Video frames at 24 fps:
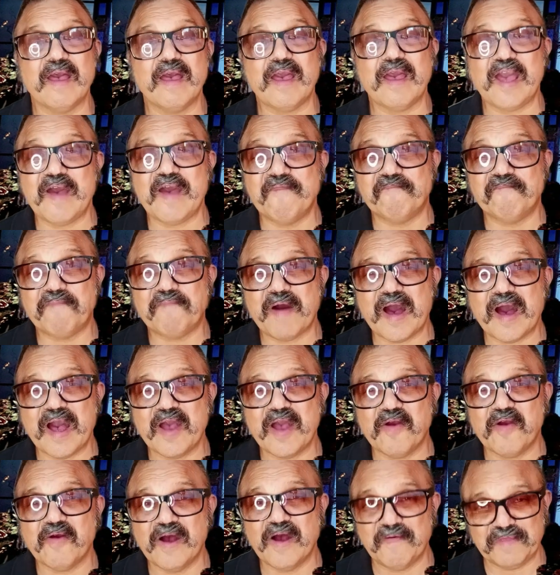
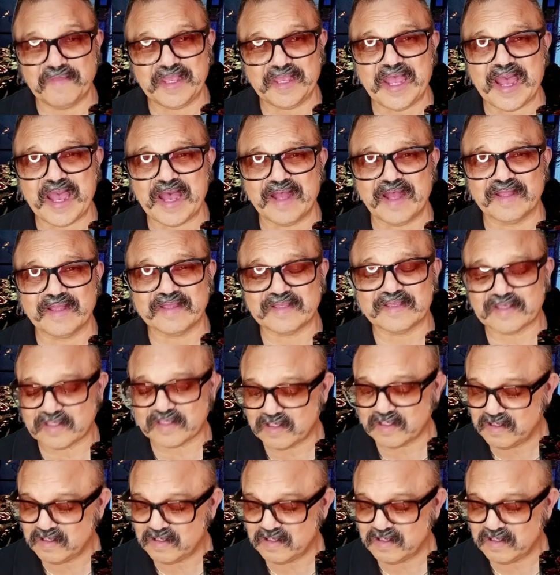Empire of the Ants.